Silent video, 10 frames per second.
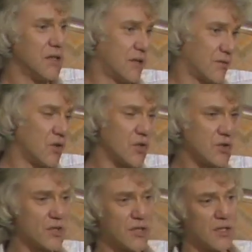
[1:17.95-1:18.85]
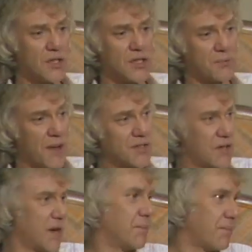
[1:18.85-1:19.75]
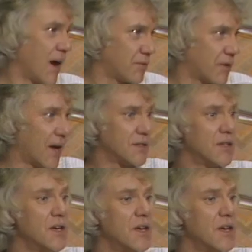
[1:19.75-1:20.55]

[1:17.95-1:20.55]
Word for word: of course, and, and it's basically about that.